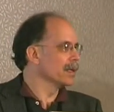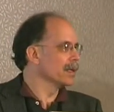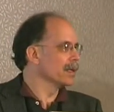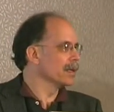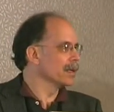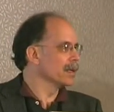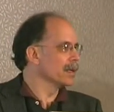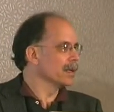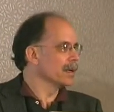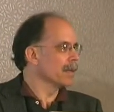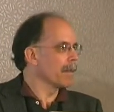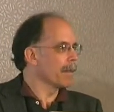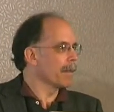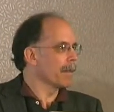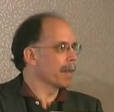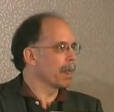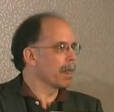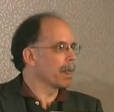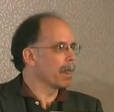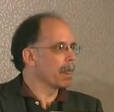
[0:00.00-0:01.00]

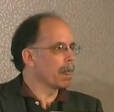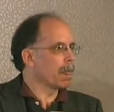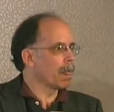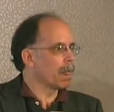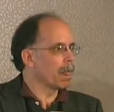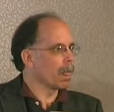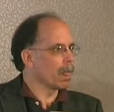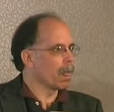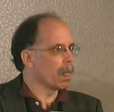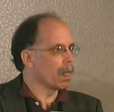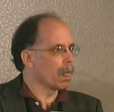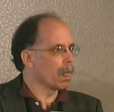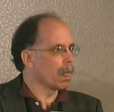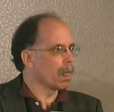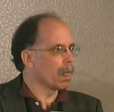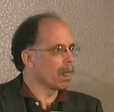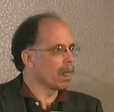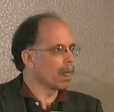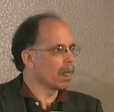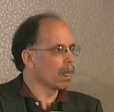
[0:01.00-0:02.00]

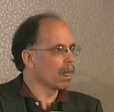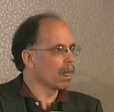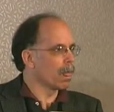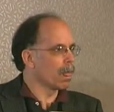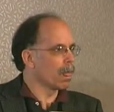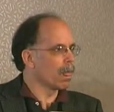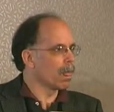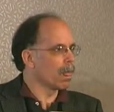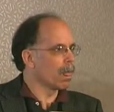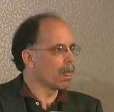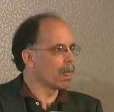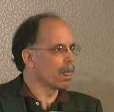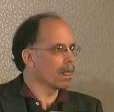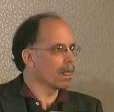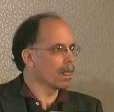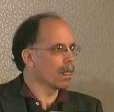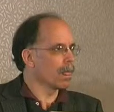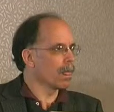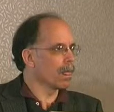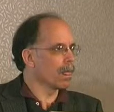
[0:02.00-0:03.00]

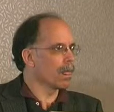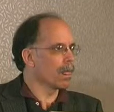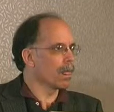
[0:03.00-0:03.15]
Nobody speaks.